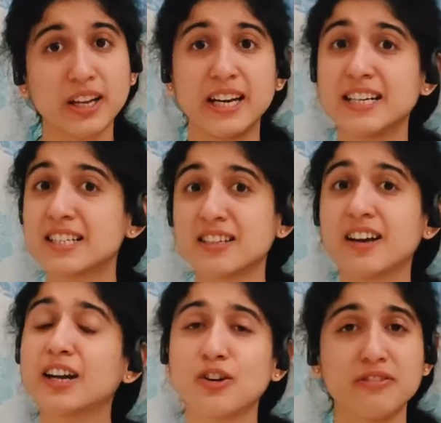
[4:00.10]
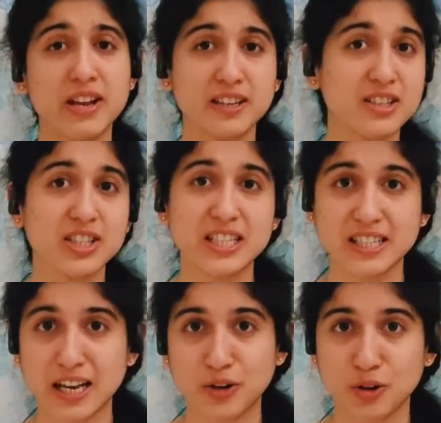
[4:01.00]
creates circuit of energy
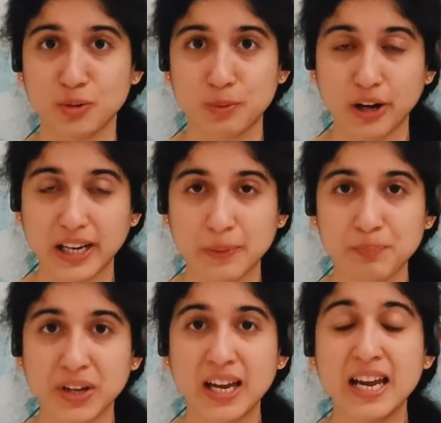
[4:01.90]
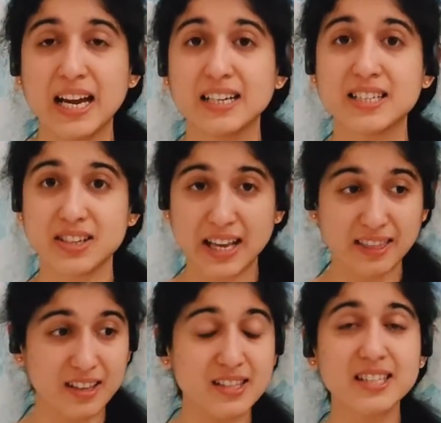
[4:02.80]
inside your body. It
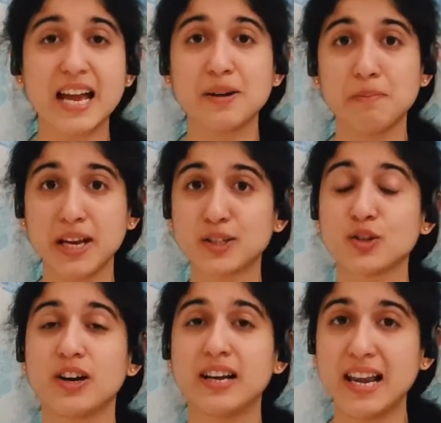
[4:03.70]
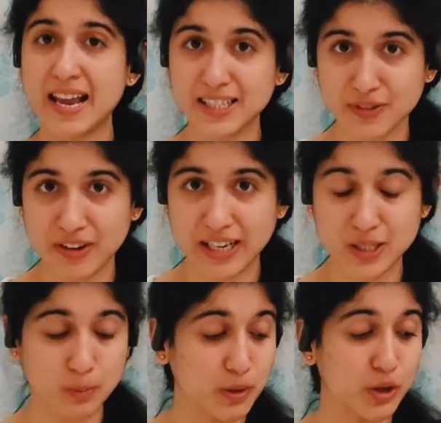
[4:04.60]
strengthens and makes your legs
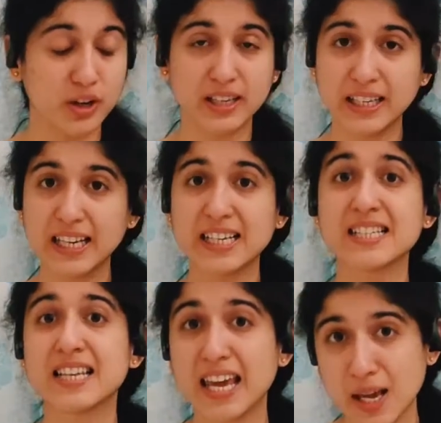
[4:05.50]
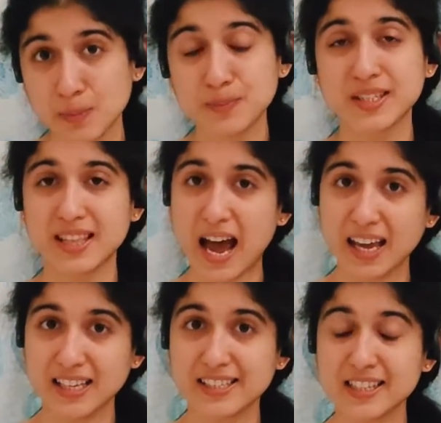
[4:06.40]
flexible, your knees, hips,
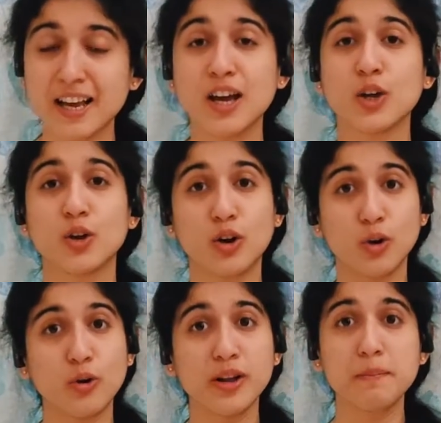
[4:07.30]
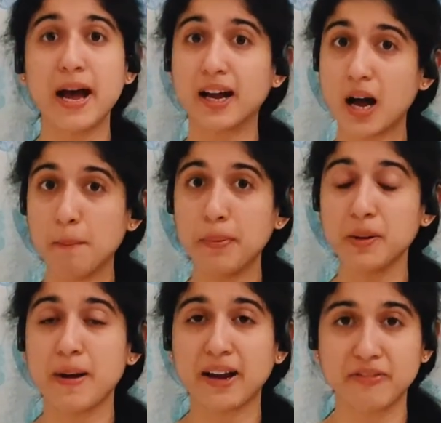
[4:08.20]
thighs, your lower back,
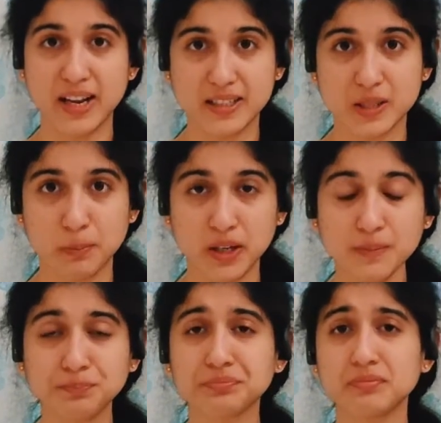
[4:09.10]
upper back flexible